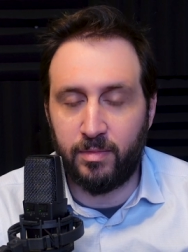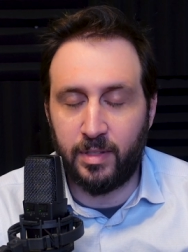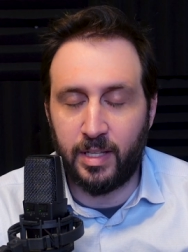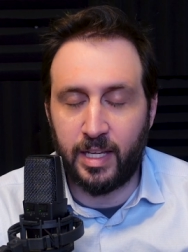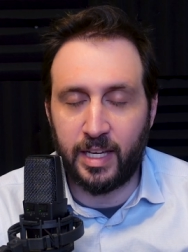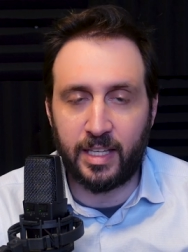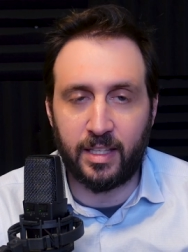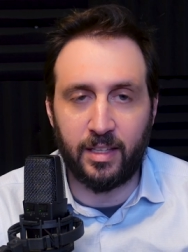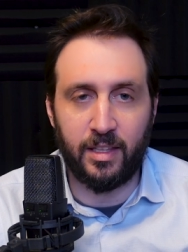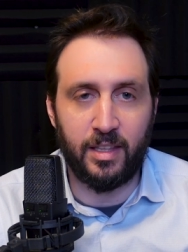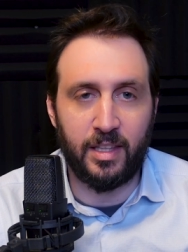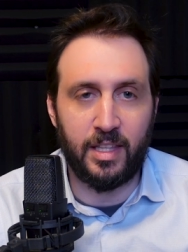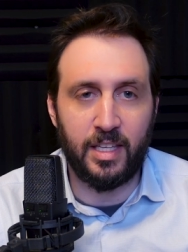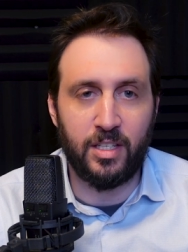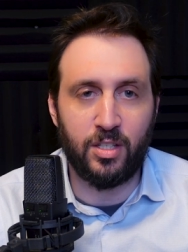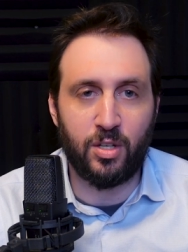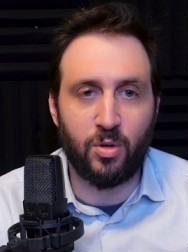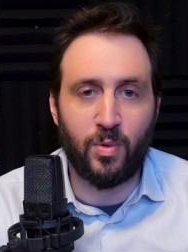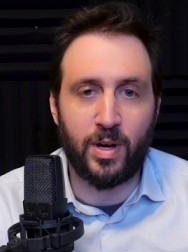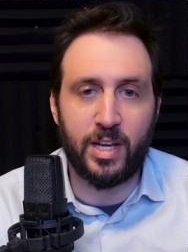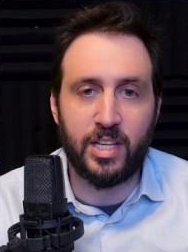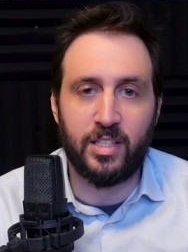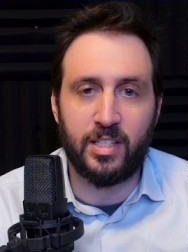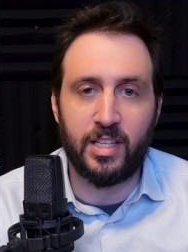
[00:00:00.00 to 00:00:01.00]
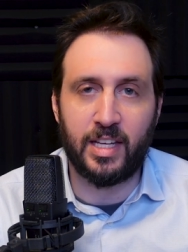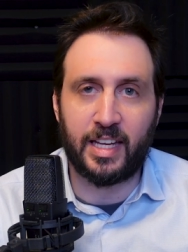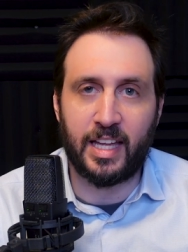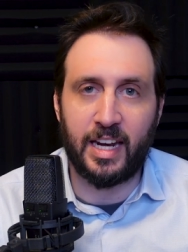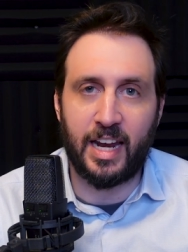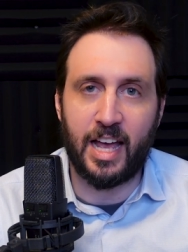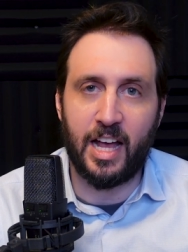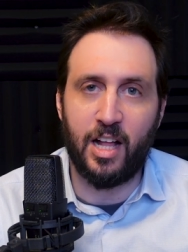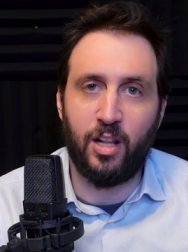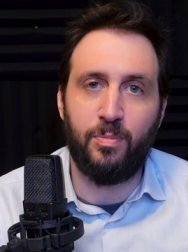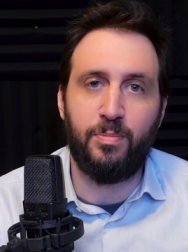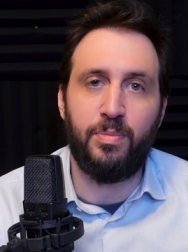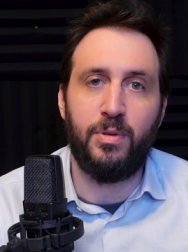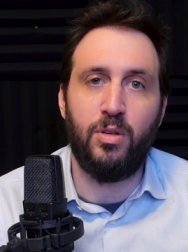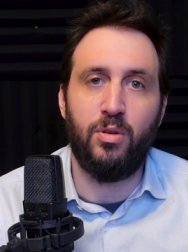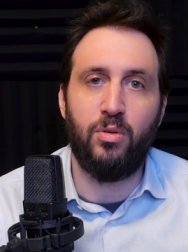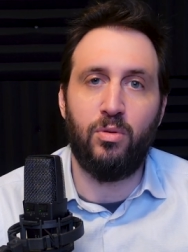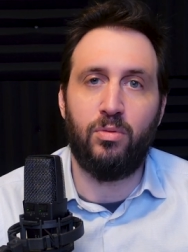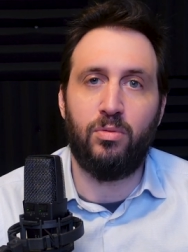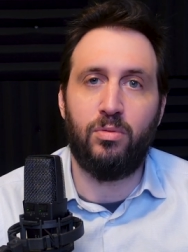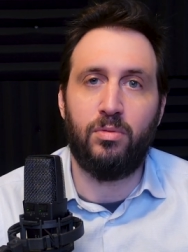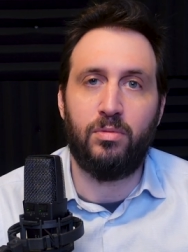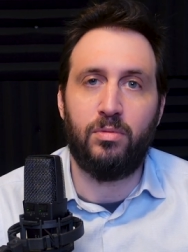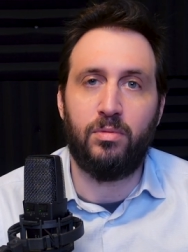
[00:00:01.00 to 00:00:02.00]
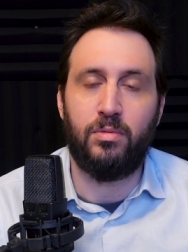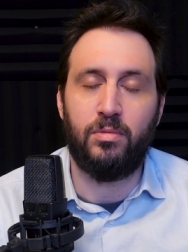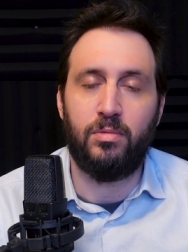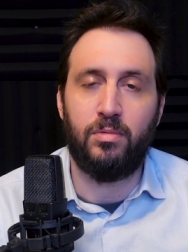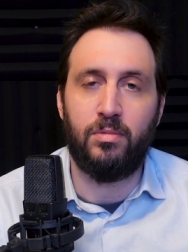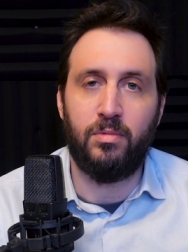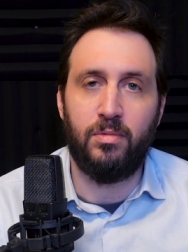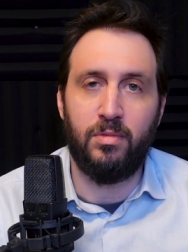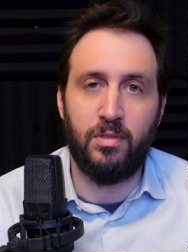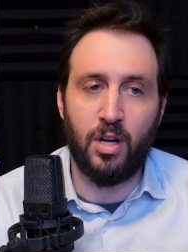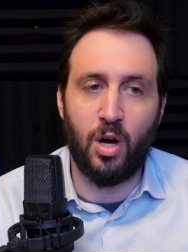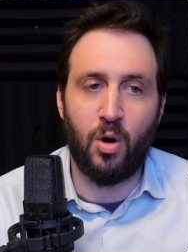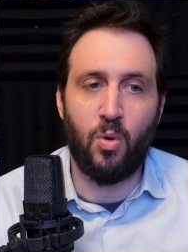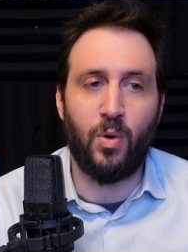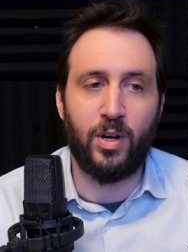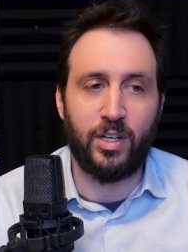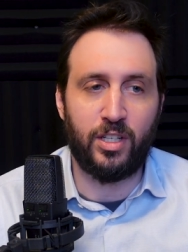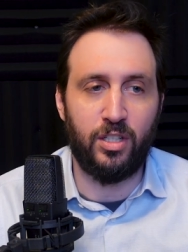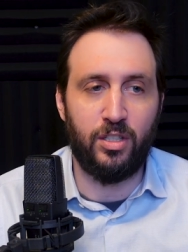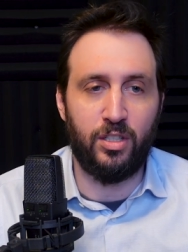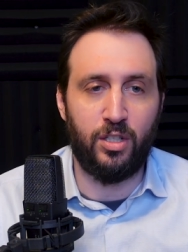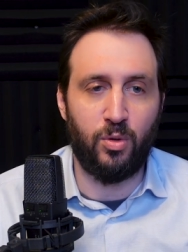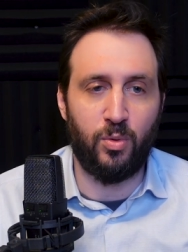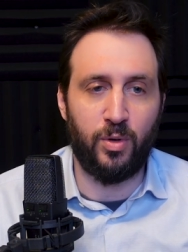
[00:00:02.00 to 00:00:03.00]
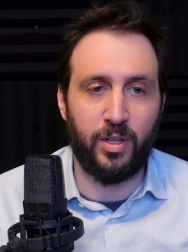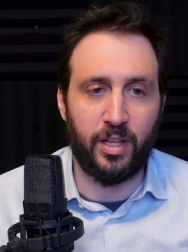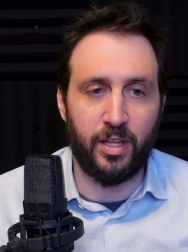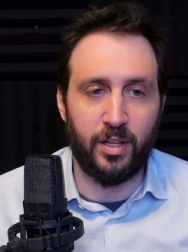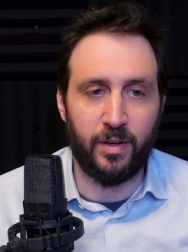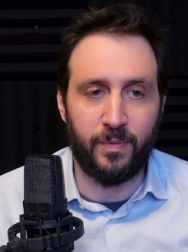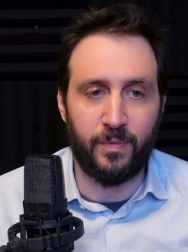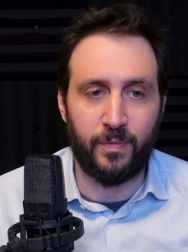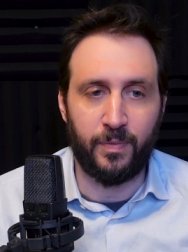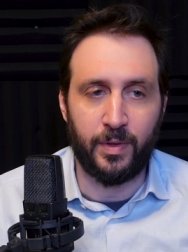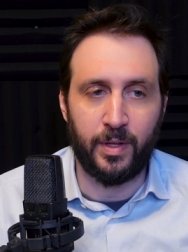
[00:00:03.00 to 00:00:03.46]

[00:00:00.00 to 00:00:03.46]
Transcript: it. These are ways that can help you know what to do with it.